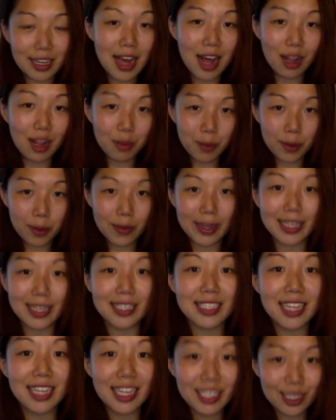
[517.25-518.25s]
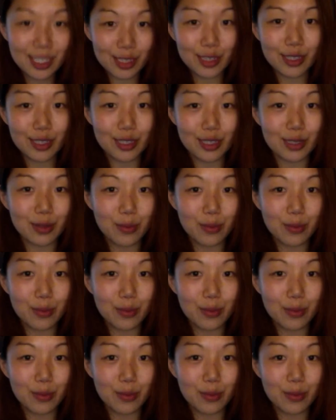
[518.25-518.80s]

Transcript: elbow extensors,